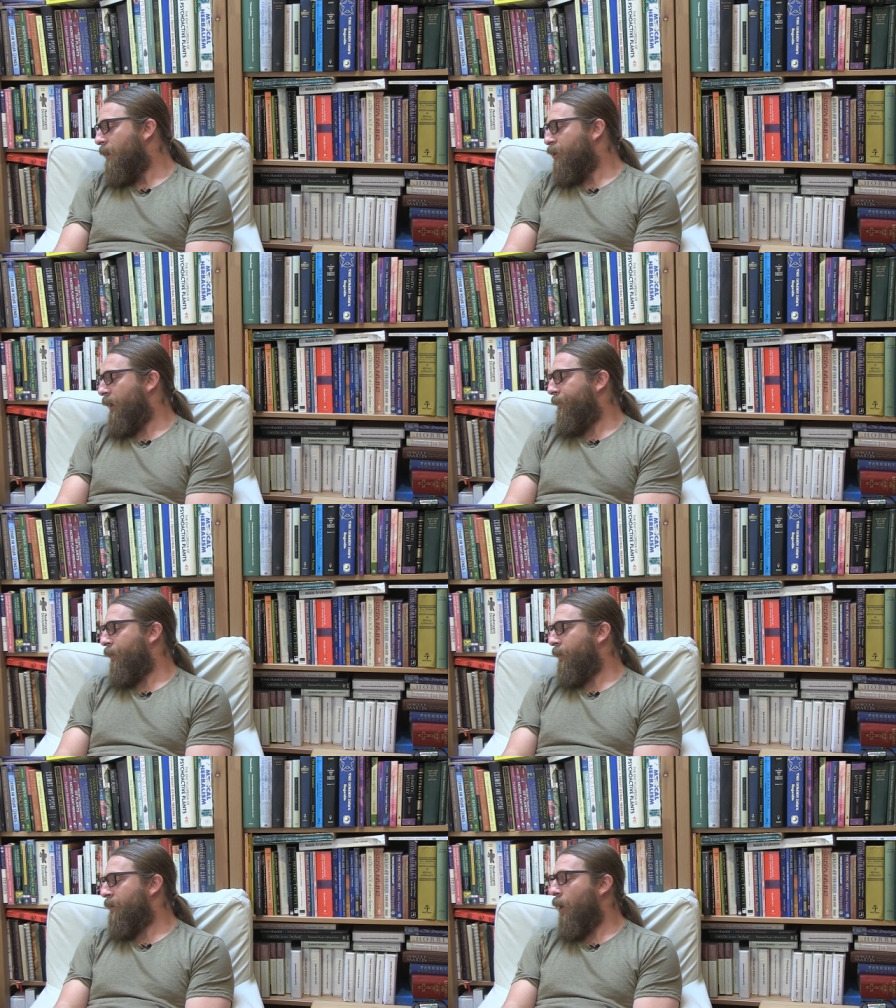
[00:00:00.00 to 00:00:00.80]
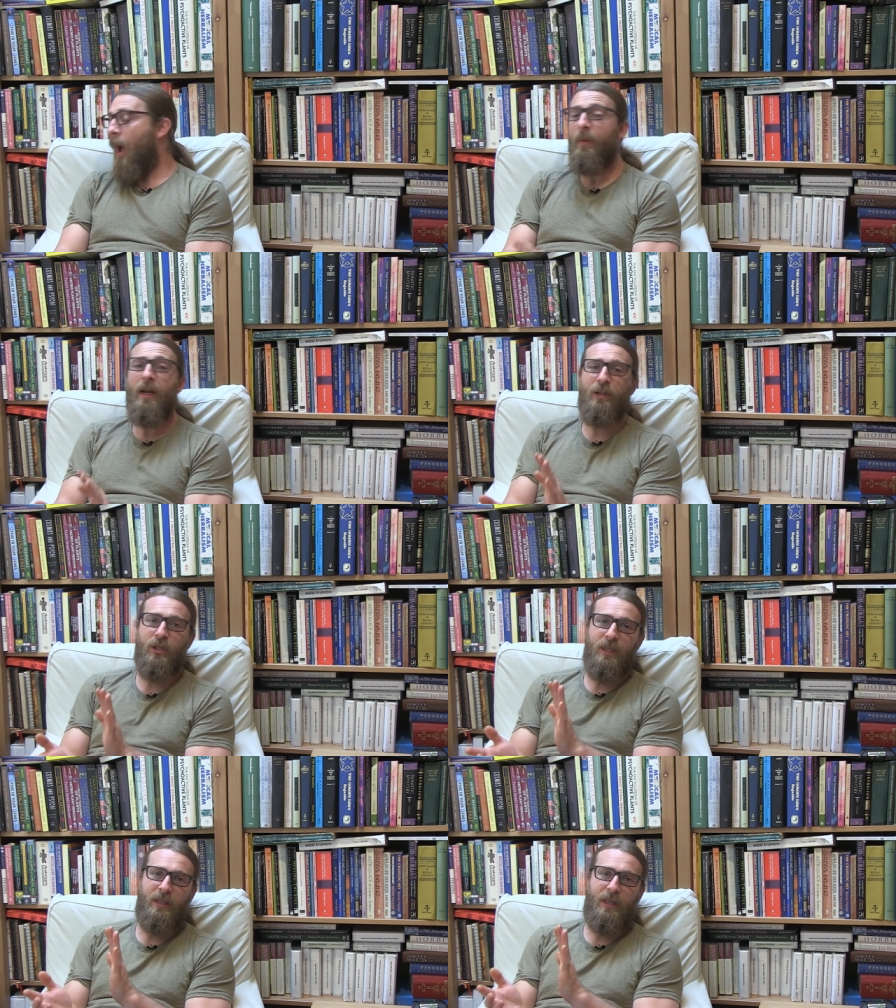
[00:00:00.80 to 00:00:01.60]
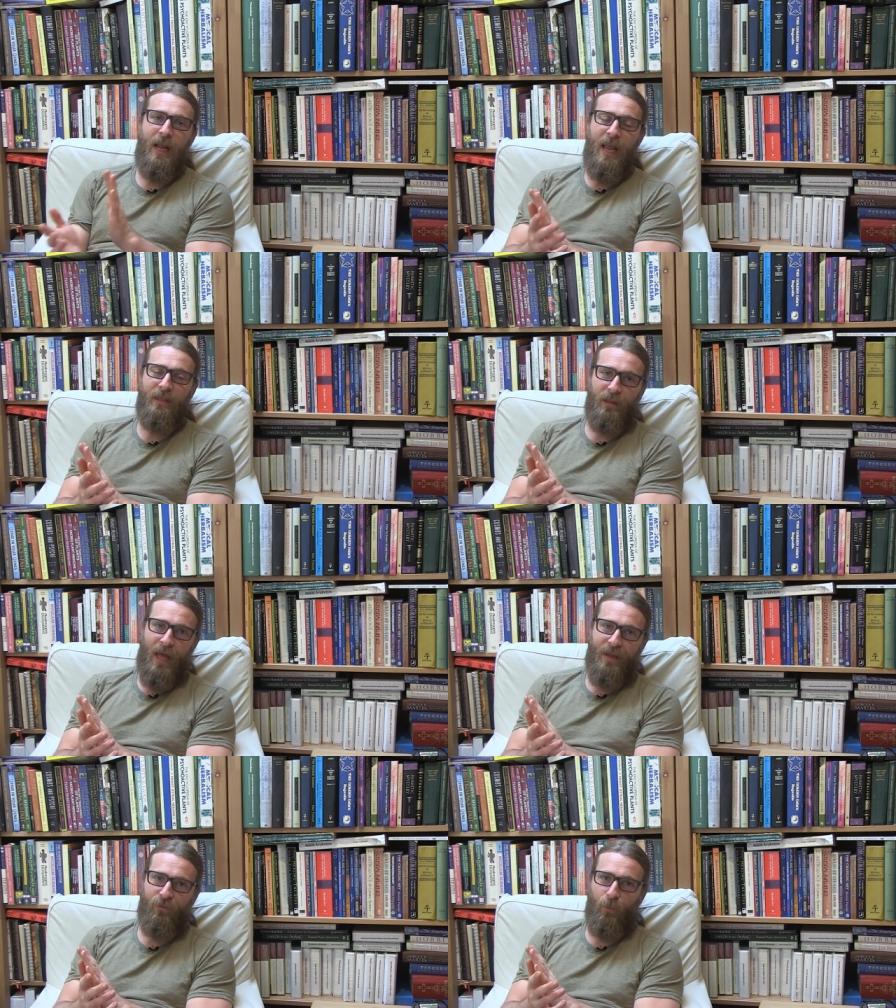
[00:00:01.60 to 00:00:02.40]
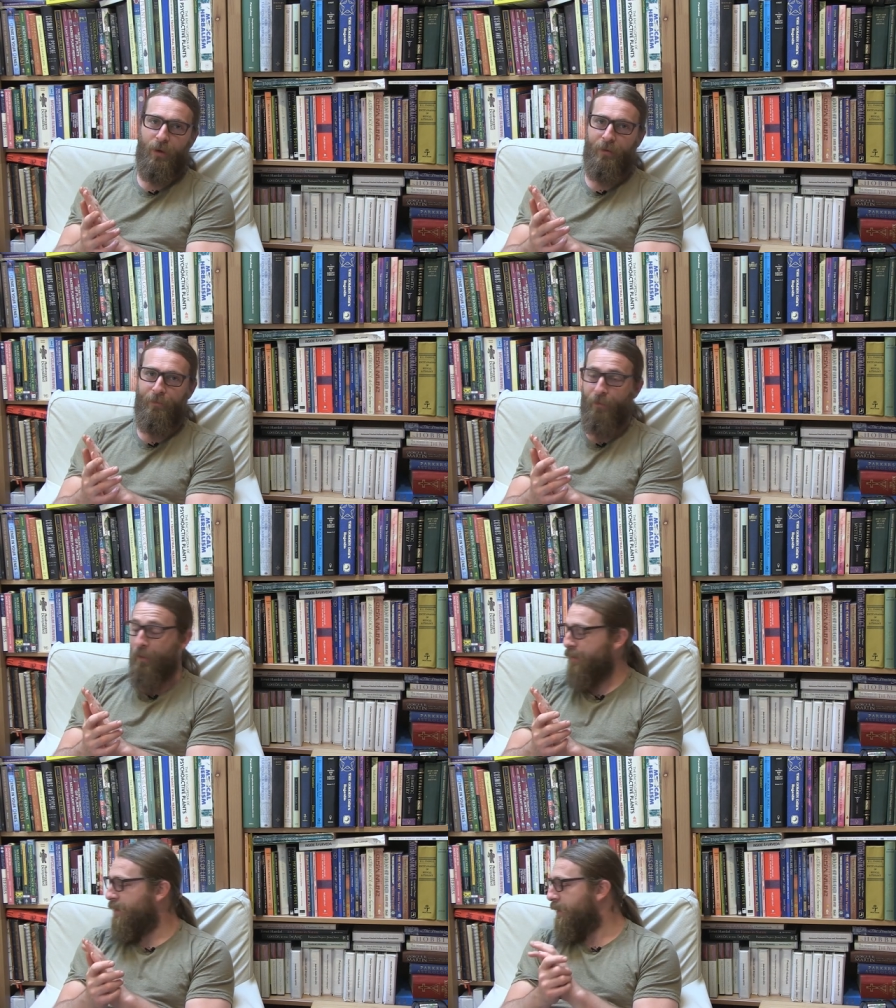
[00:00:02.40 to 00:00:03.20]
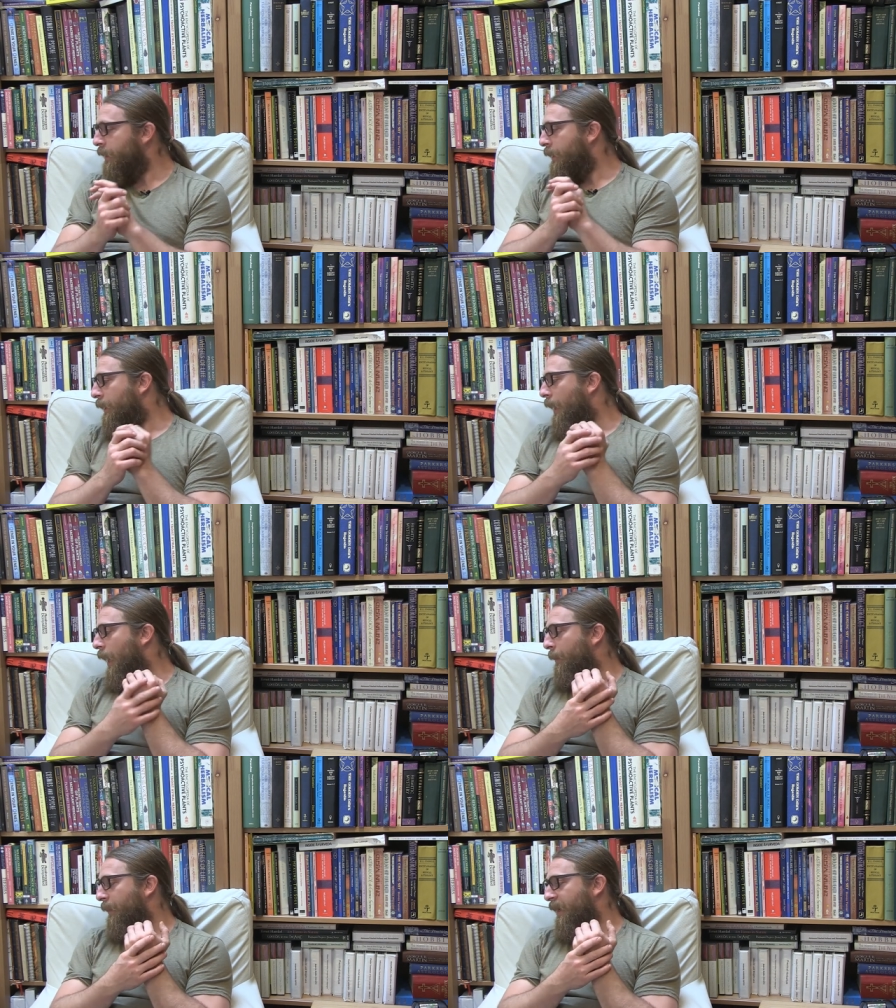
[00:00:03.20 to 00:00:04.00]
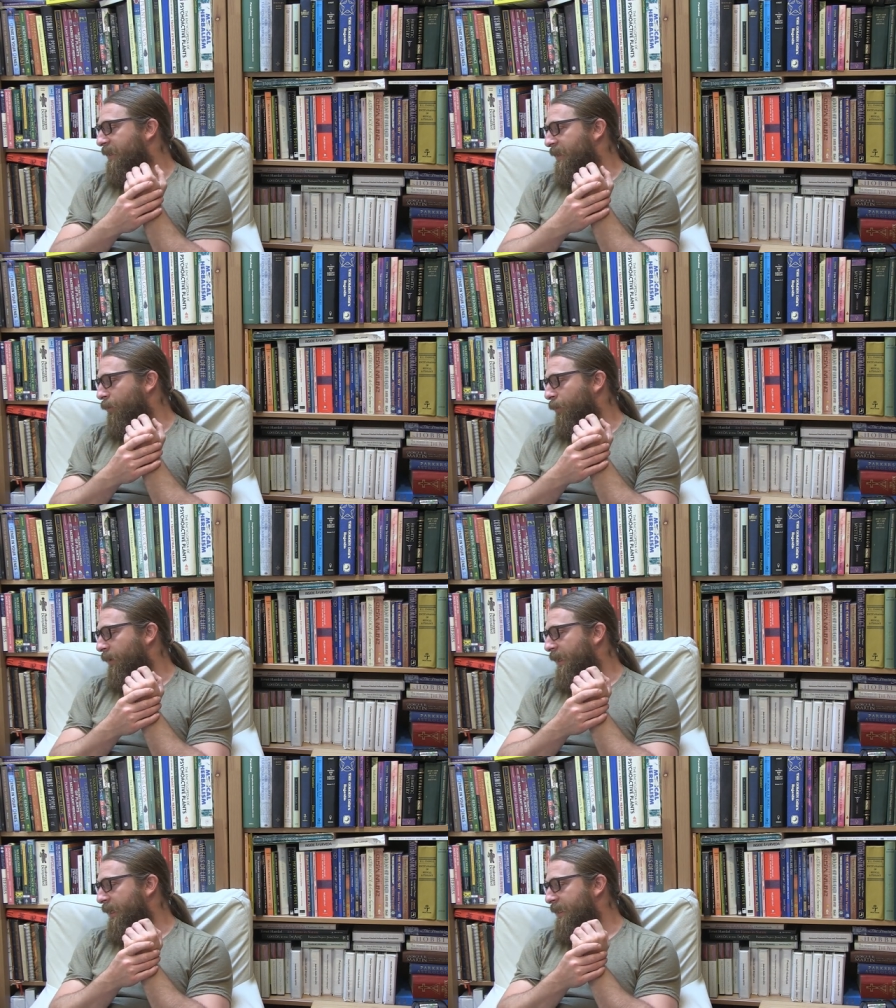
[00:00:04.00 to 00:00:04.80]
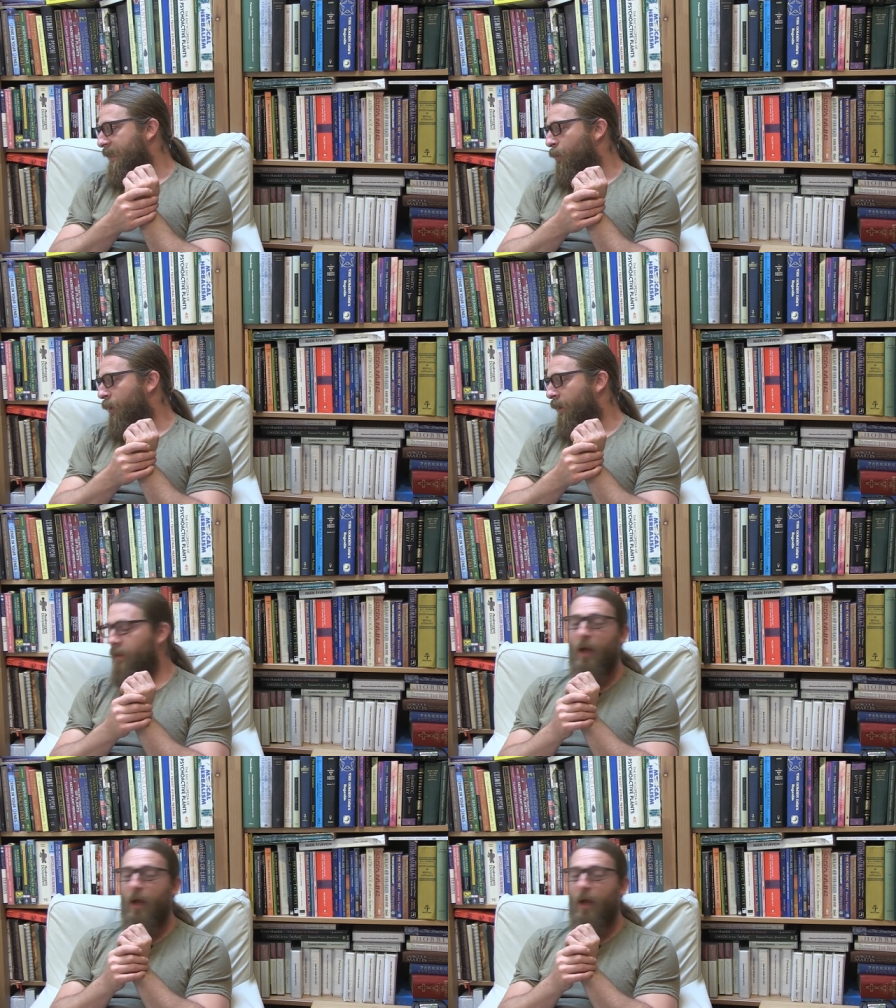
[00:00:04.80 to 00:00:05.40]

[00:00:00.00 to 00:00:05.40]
Jennifer. So I'm gonna just hit the last one first um, because that's a really easy one.